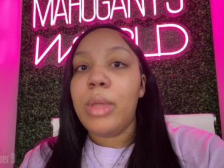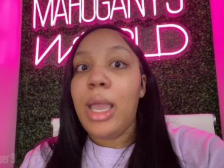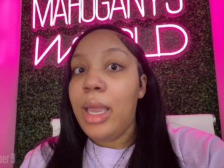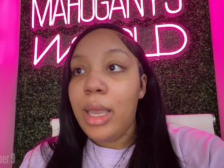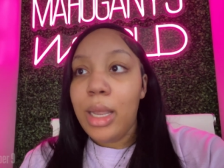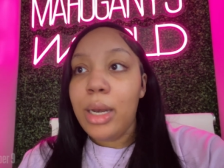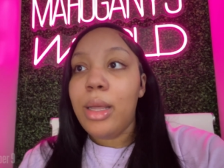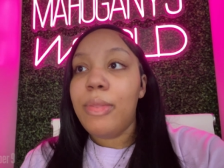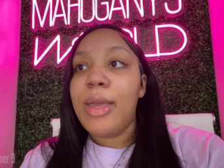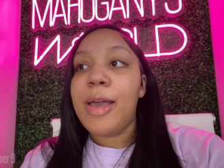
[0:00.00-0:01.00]
and
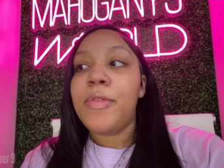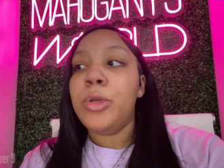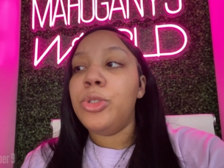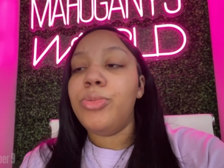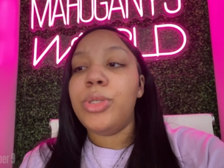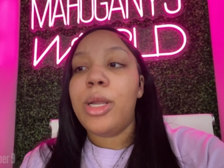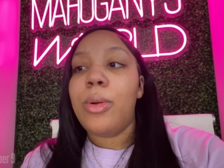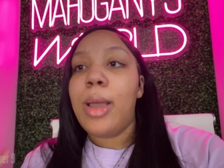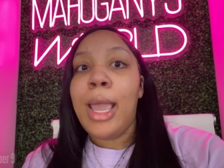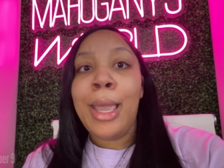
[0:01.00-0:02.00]
they have a YouTube
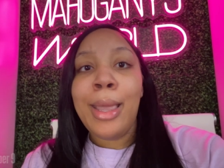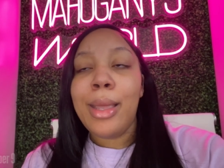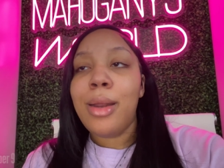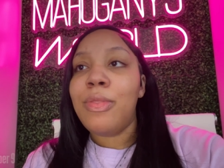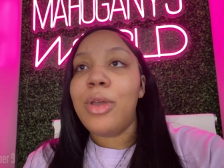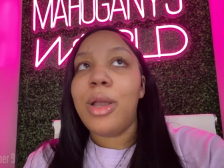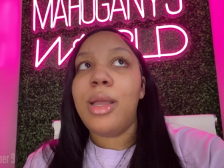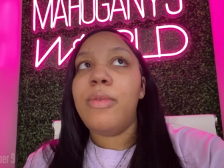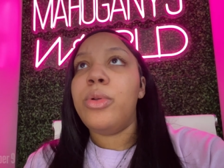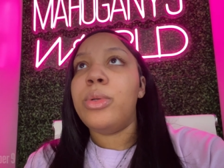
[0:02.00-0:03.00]
channel and they're
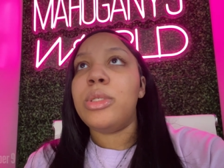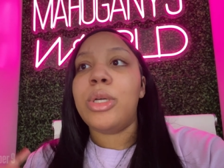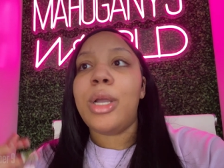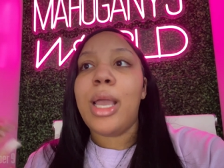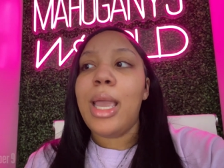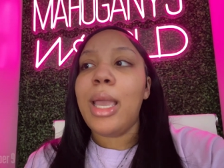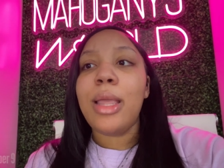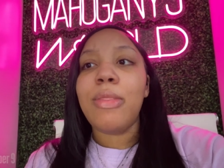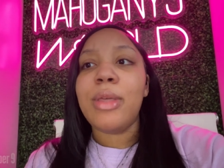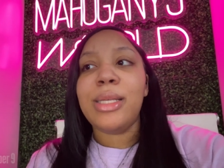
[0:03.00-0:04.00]
an influencer
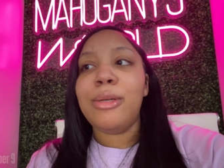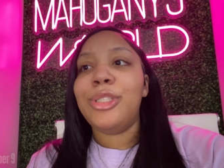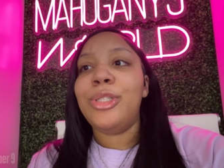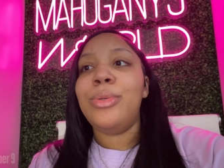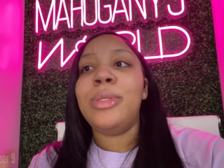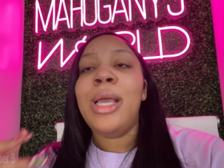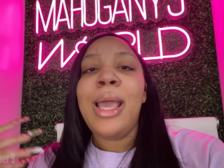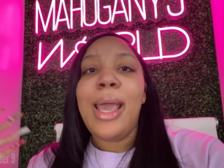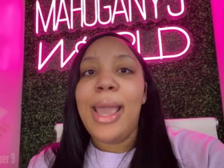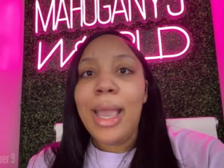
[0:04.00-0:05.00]
and they sell shoes
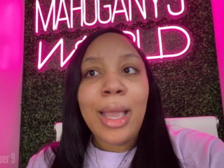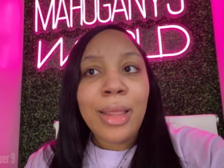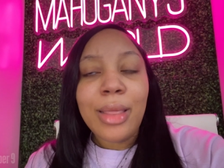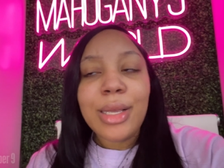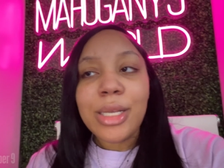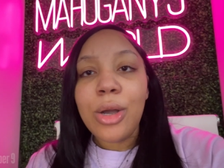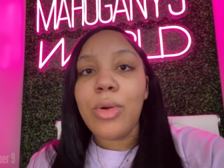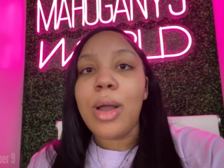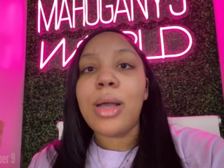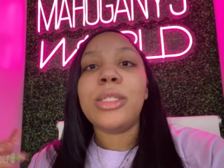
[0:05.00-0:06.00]
and they sell
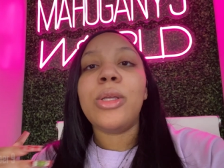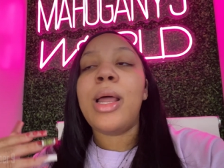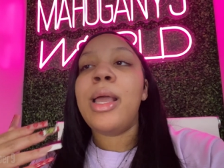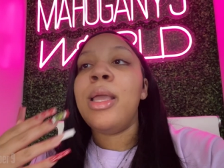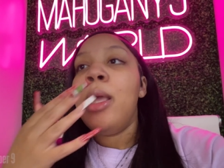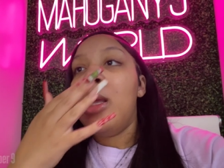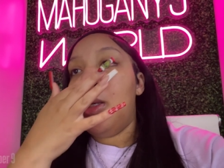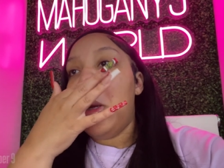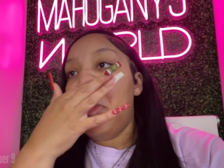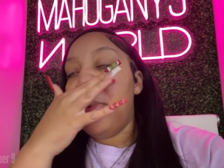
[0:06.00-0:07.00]
Crocs. So like,
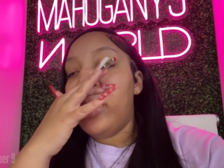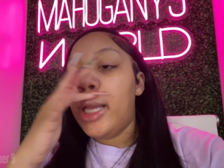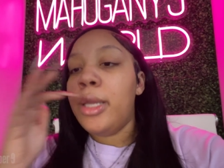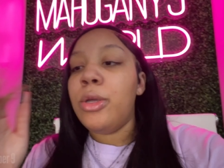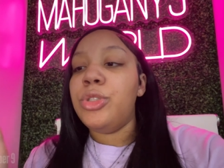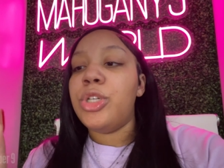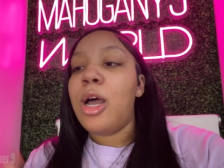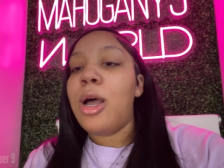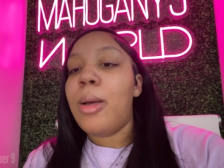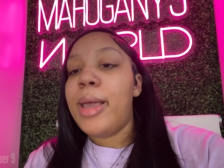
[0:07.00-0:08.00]
don't feel like your
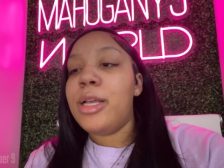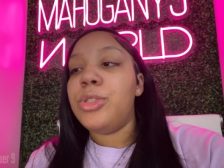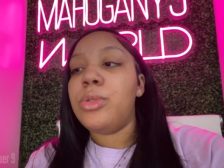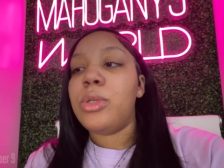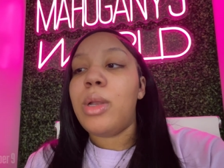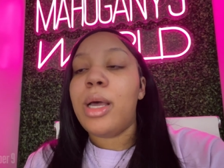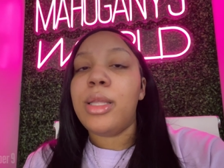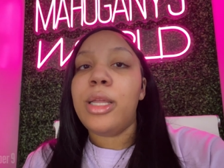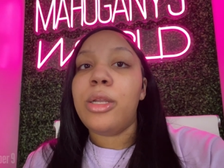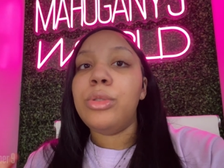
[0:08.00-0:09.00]
job has you so locked
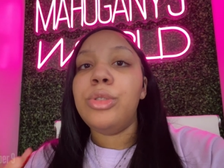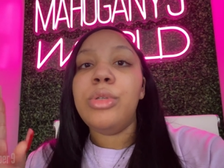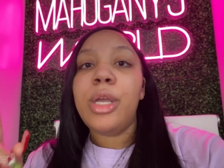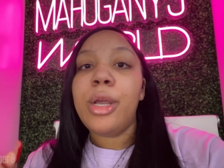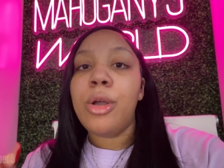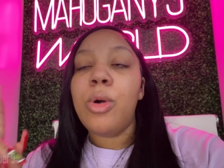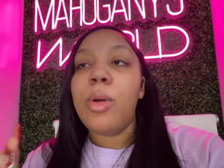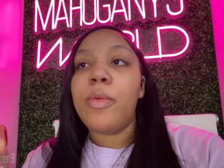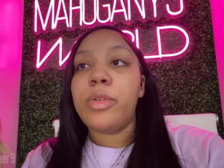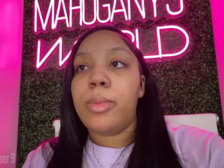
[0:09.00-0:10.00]
in. Don't you dare go
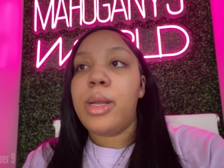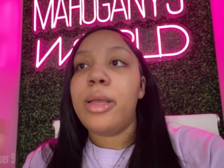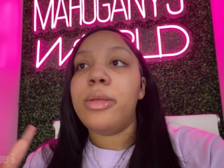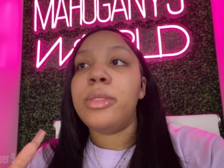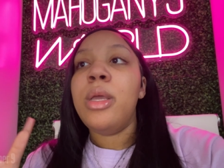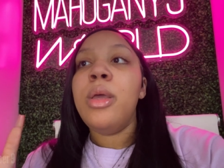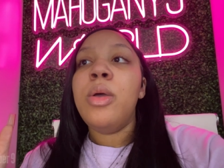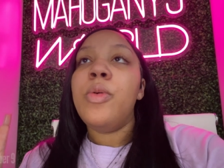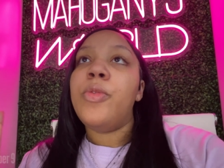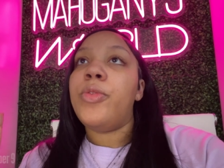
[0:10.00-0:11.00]
work for somebody else
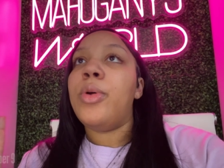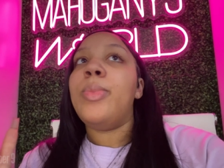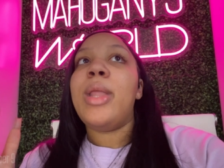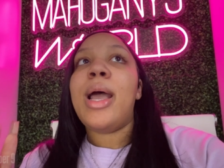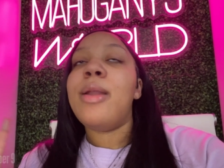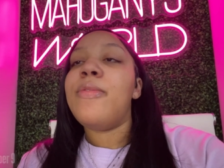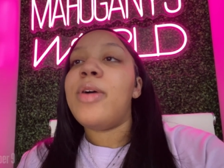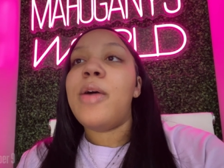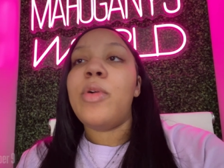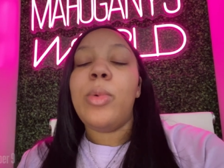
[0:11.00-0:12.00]
from nine to
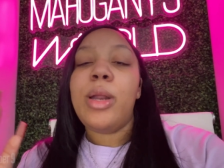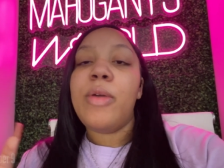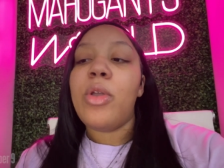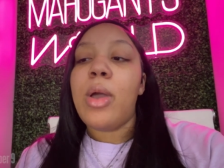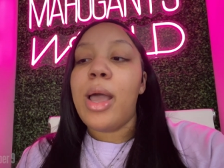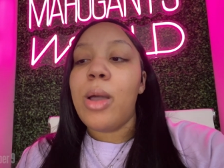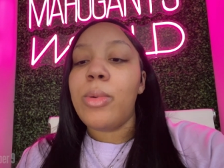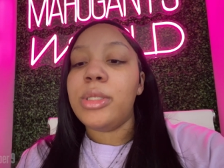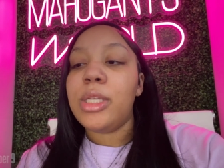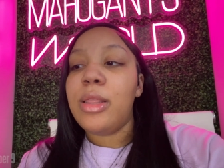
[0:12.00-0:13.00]
five or whatever your
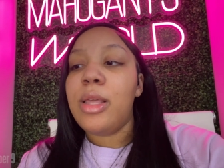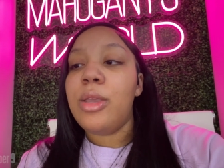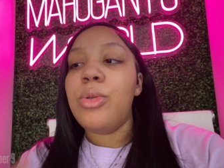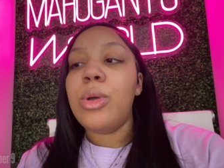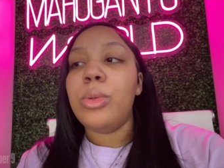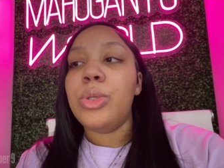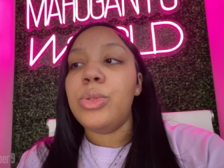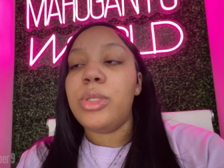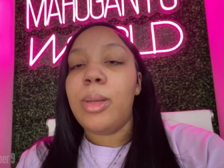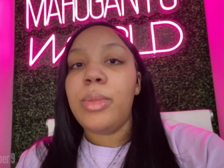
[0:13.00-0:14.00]
hours and then you don't do
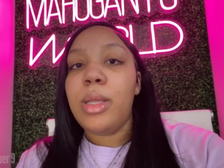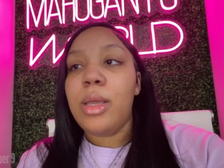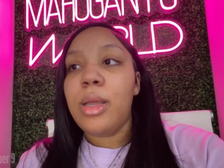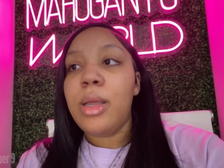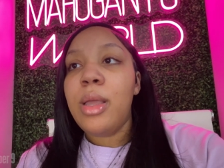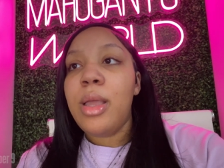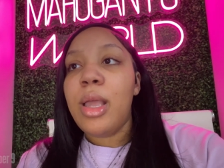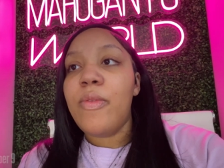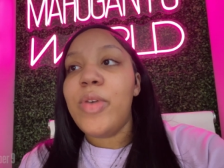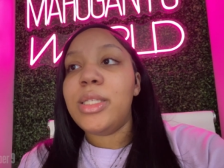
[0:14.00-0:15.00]
something.
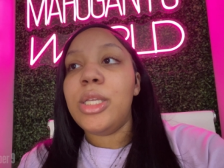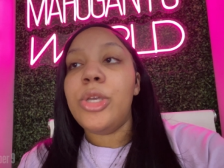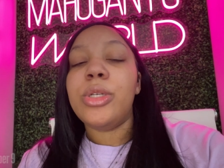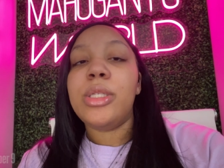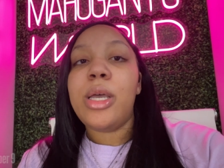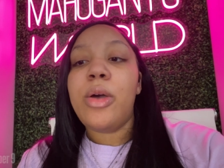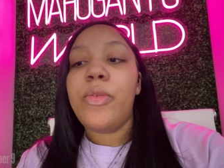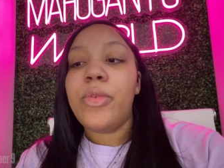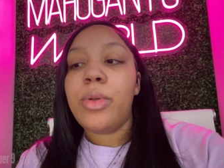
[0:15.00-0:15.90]
Invest in yourself